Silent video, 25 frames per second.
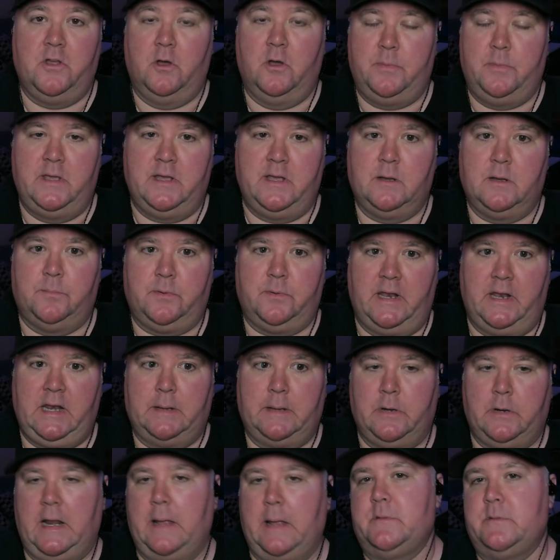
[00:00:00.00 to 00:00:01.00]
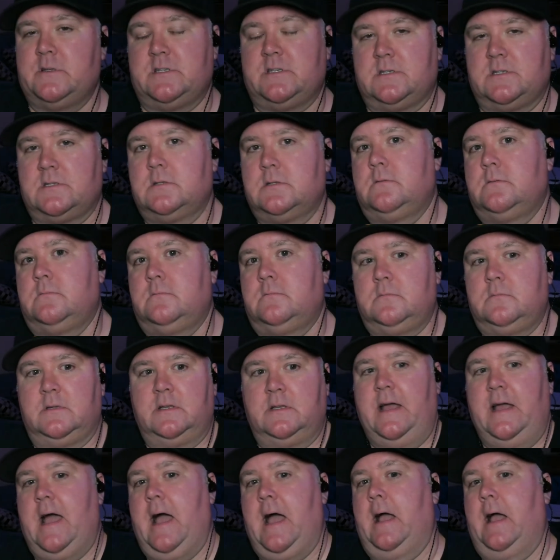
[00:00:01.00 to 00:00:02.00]
be complaining about aim assist.
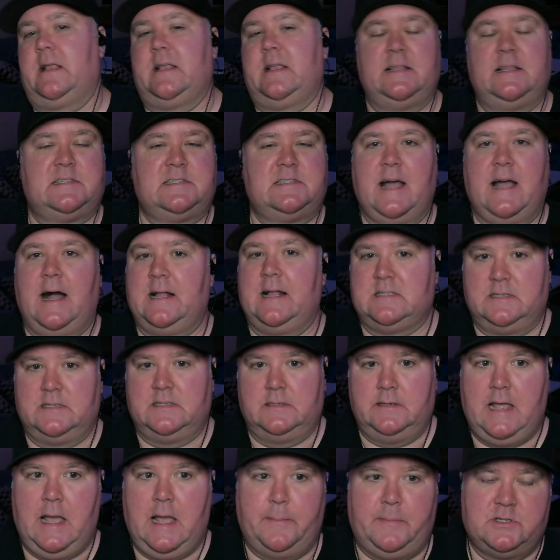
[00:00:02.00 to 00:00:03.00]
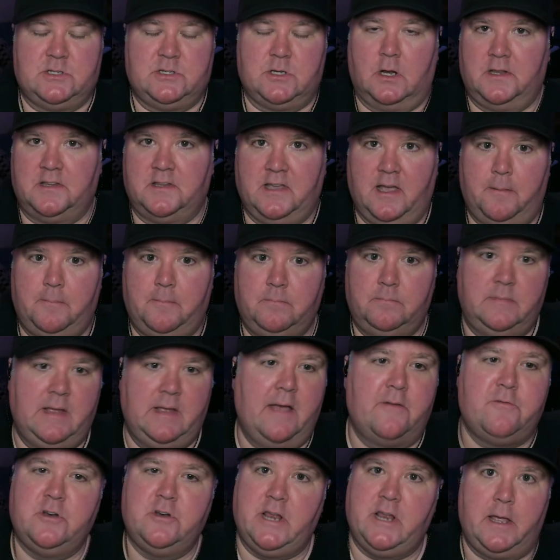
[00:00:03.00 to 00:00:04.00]
It's constant, it happens all the time,
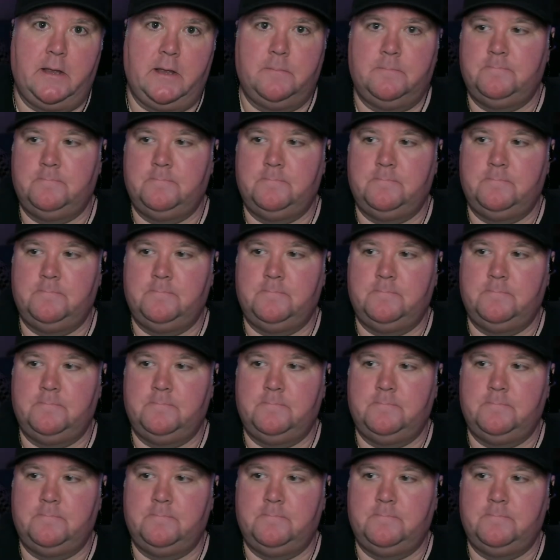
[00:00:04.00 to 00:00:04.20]
every day.